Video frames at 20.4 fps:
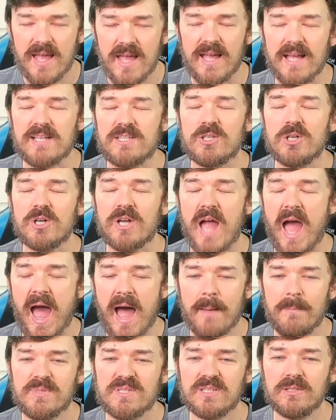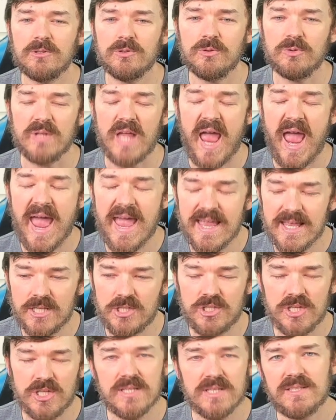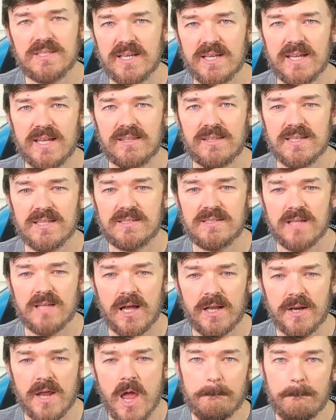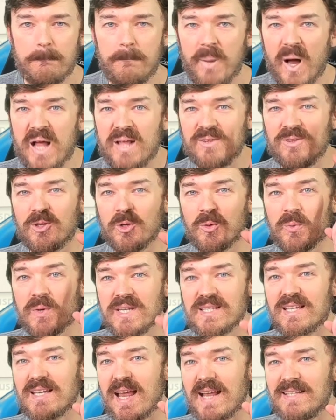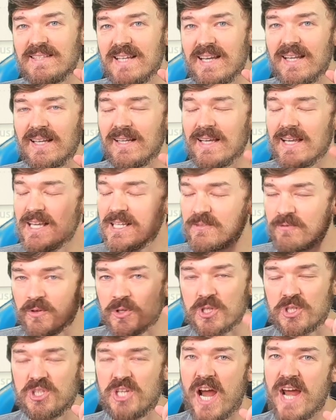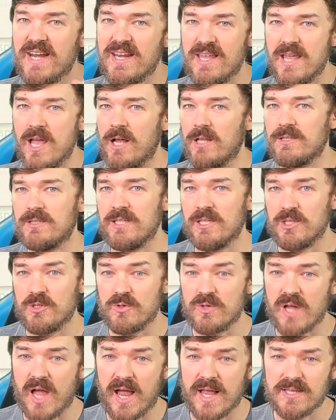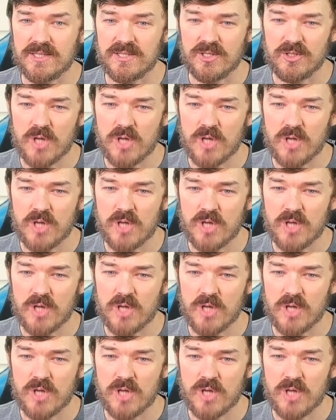It took absolute ages to get this done, but the reason I did it is for shiny hunting, you guys.